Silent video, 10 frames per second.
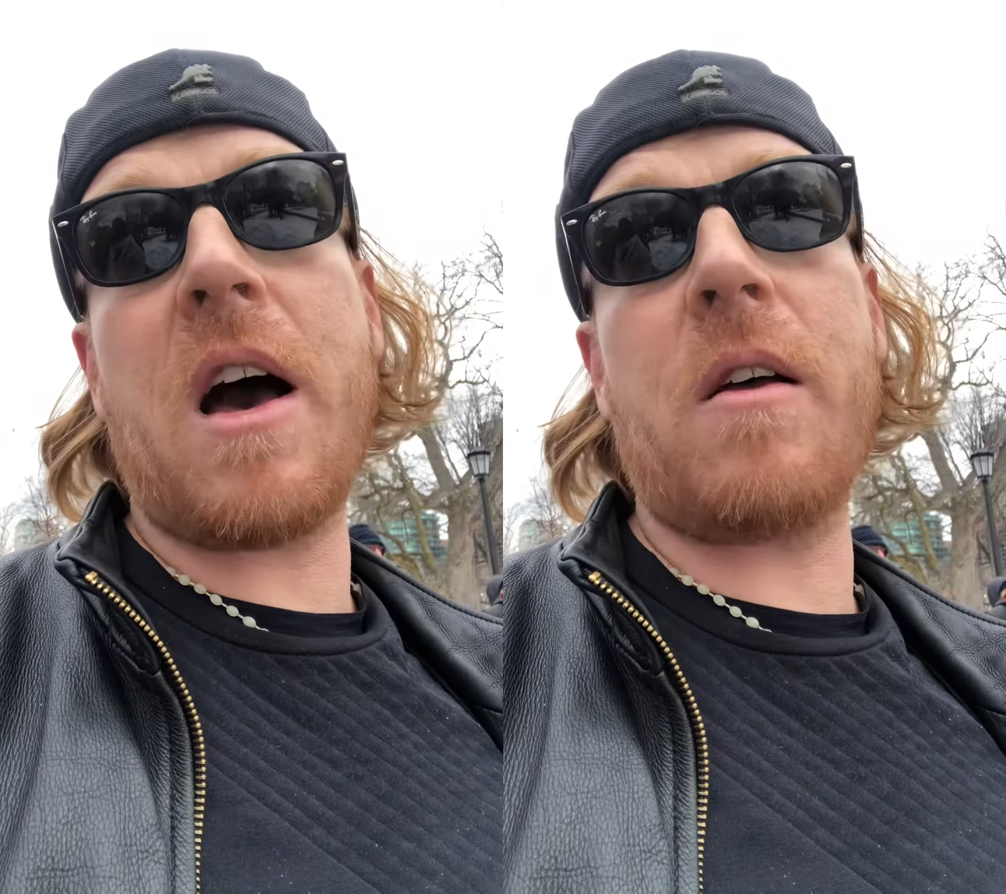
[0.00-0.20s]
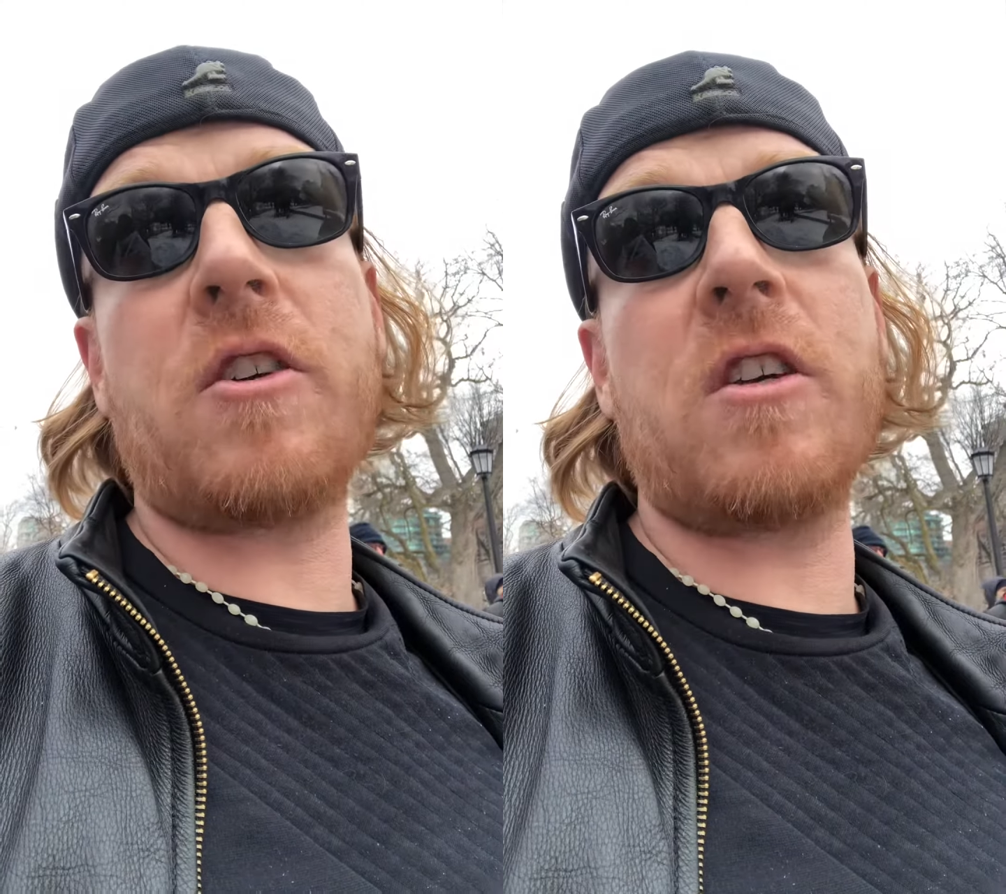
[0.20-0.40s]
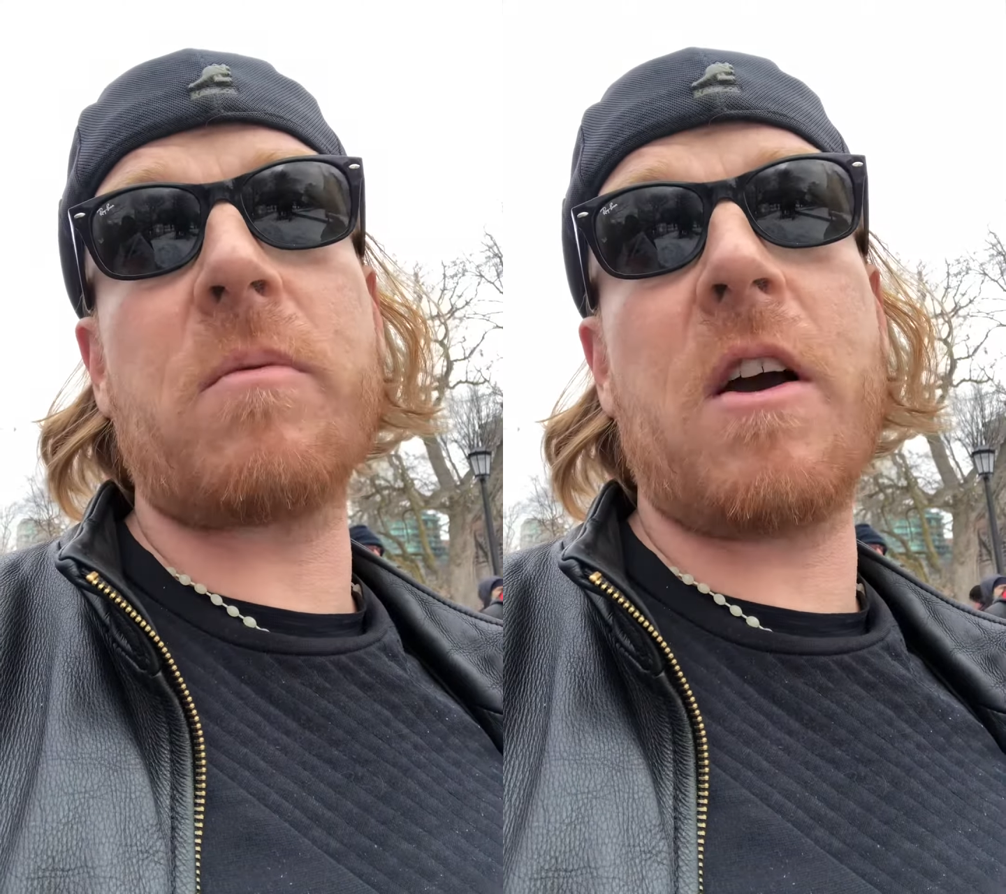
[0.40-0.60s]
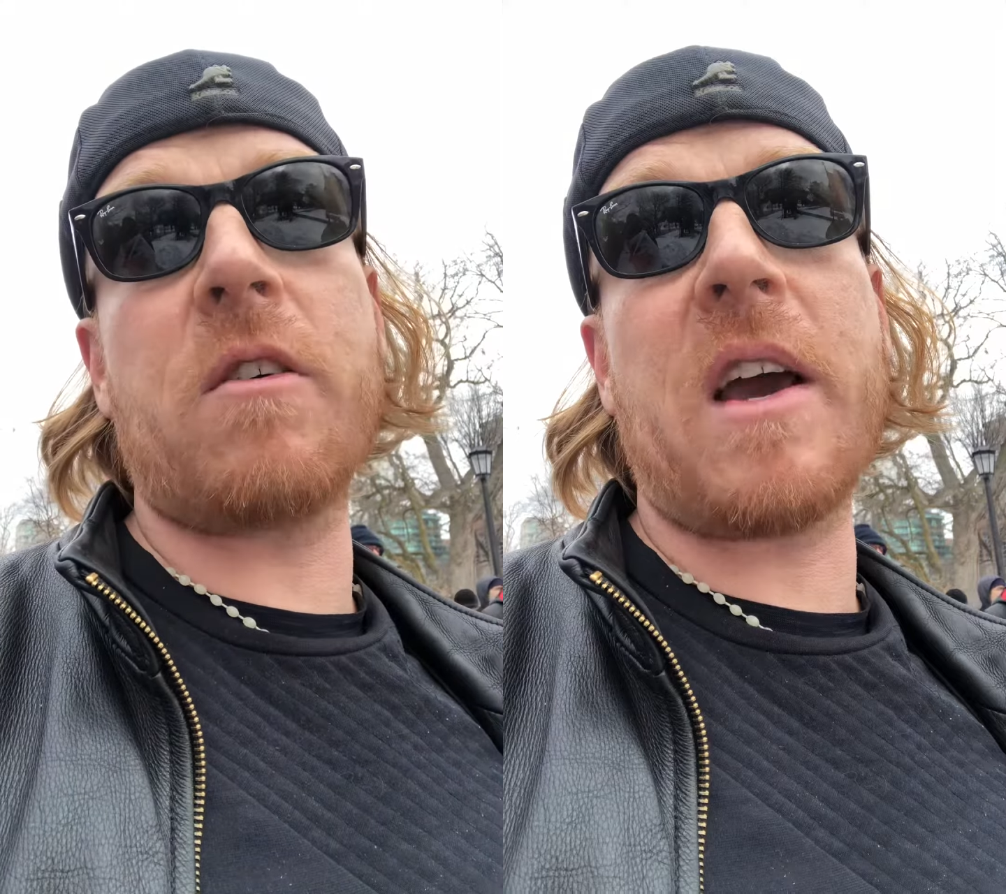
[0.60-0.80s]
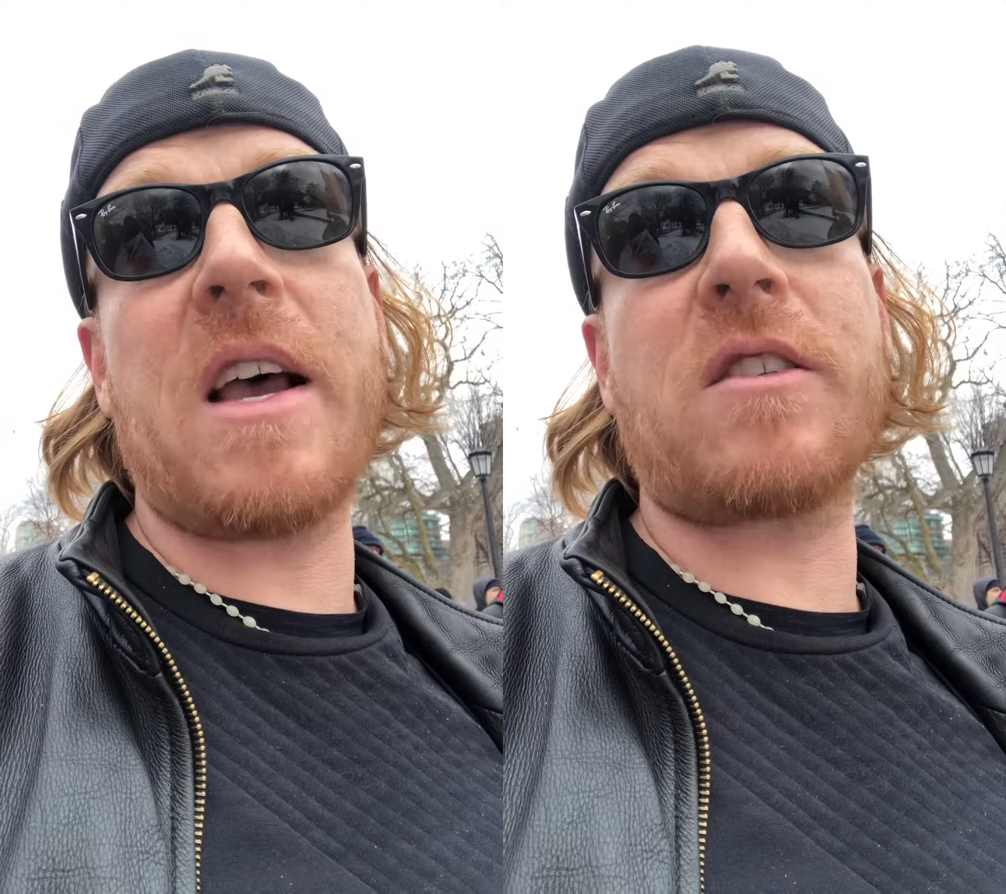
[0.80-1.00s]
I'll choose my
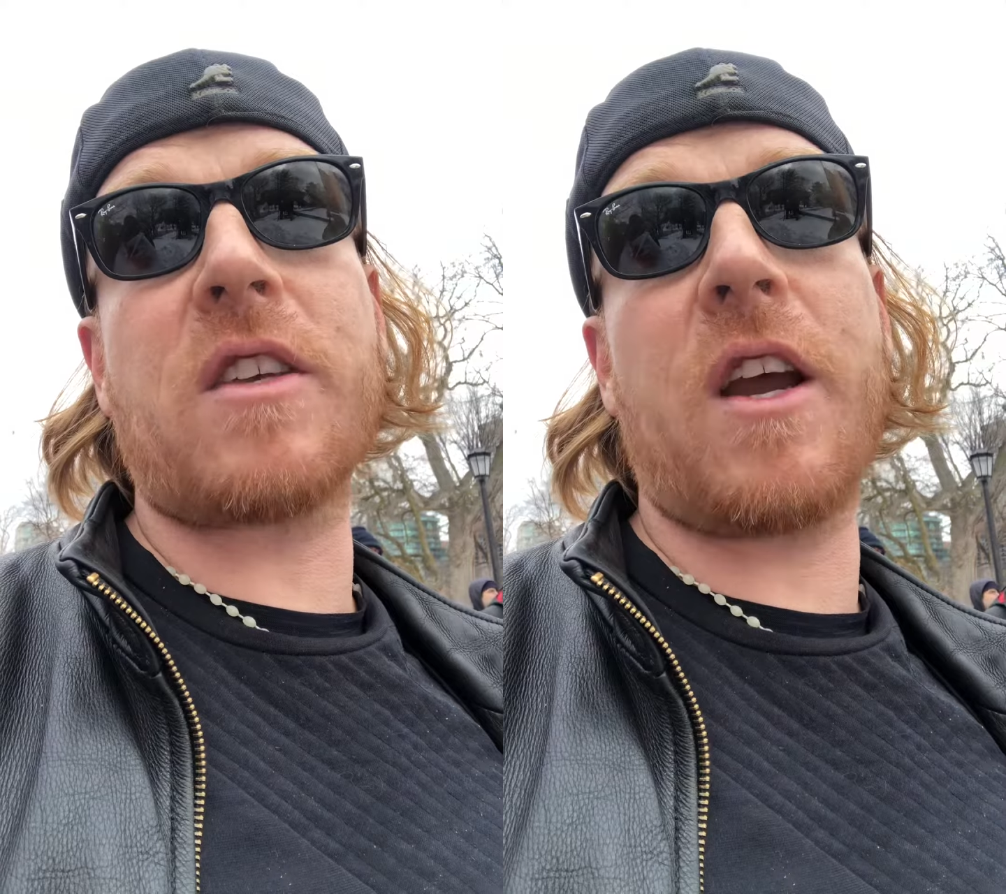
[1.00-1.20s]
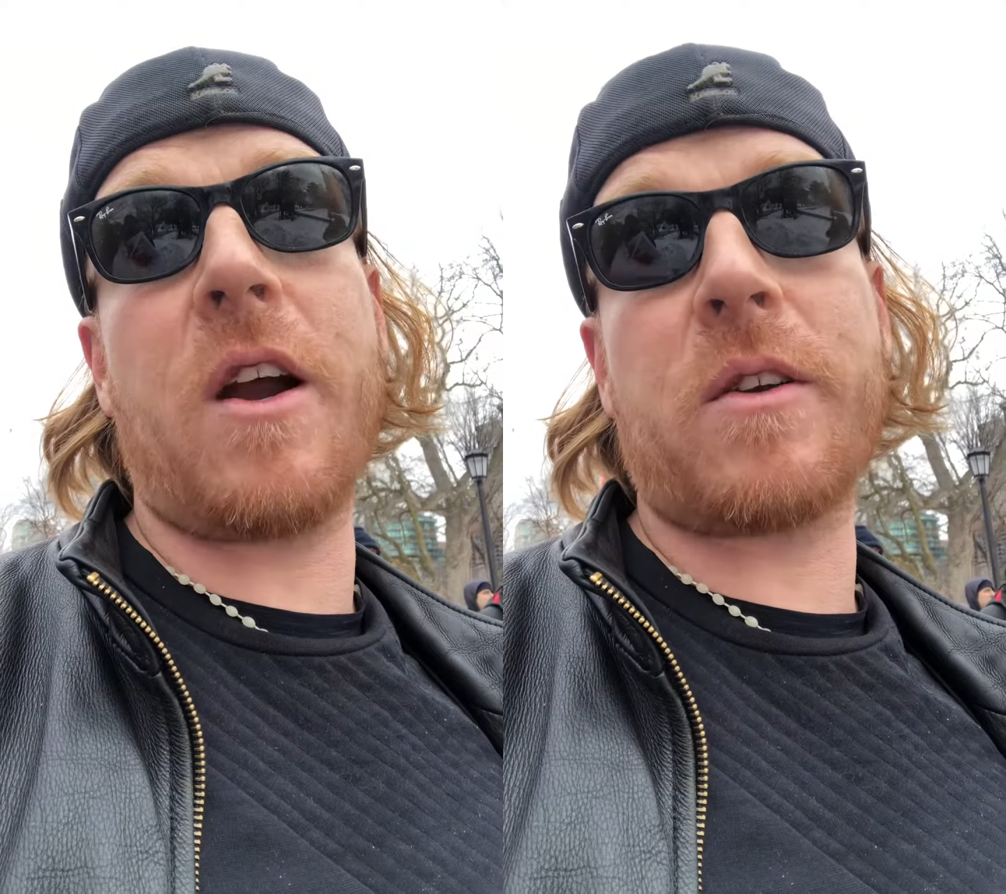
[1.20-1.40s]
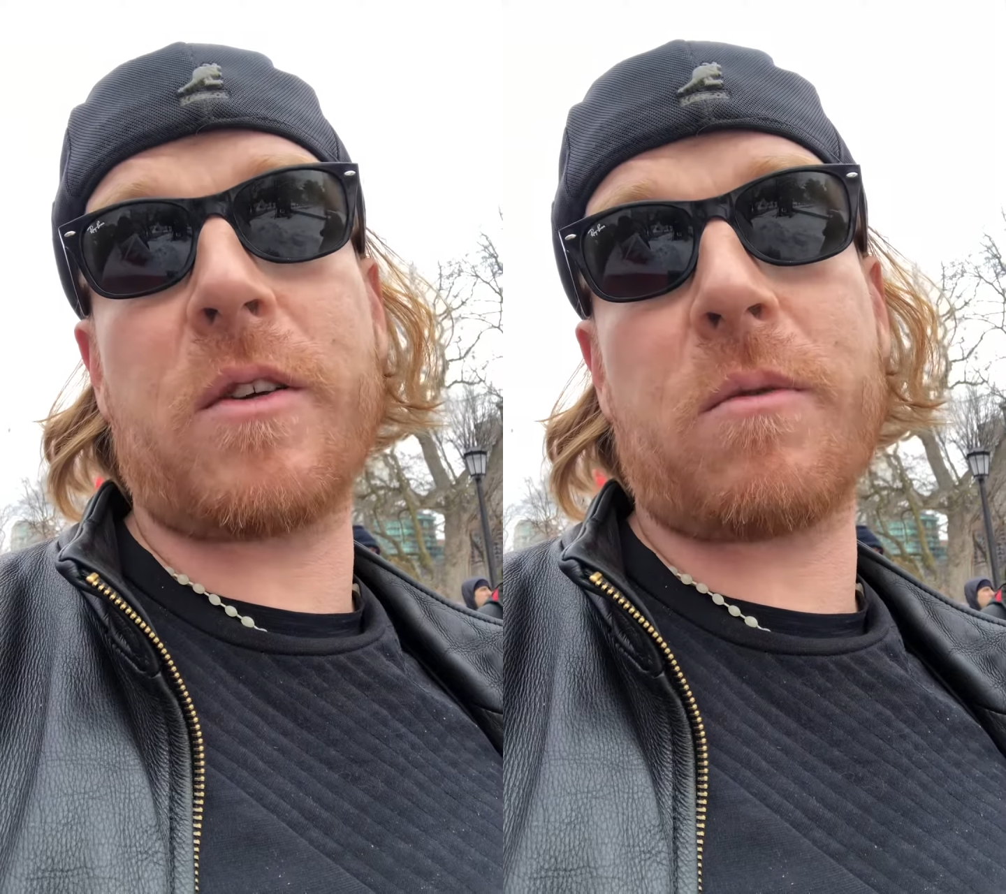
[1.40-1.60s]
own cast of characters.